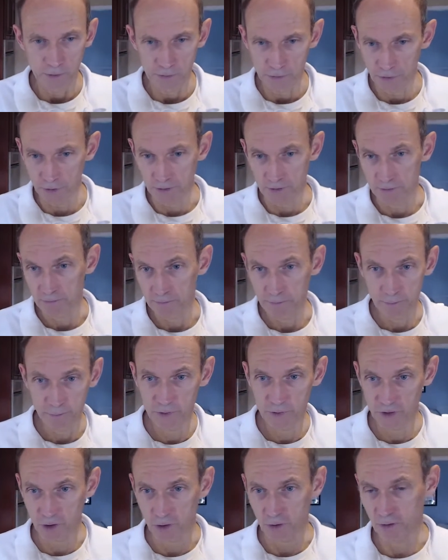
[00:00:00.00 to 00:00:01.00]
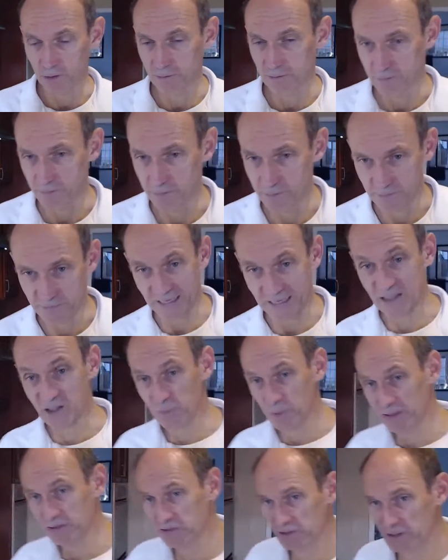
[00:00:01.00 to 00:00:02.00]
good. So that's
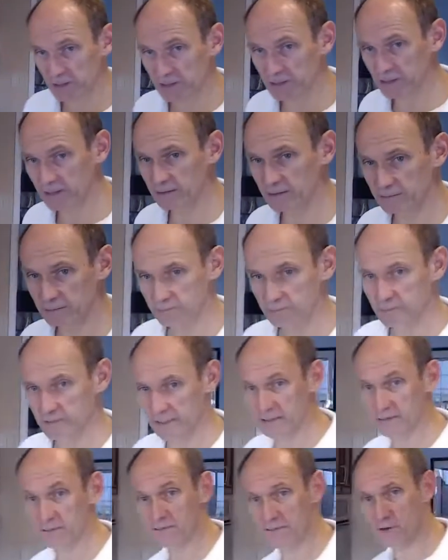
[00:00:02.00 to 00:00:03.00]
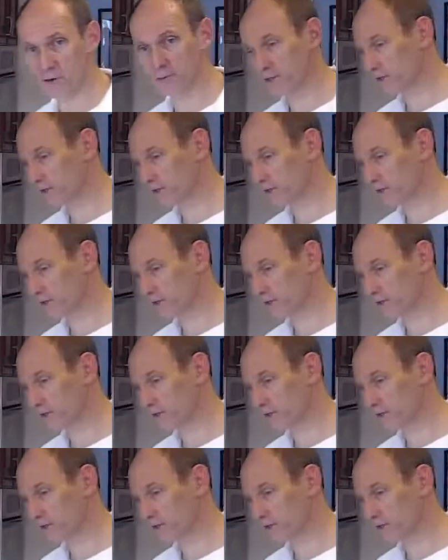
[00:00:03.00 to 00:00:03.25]
basically it for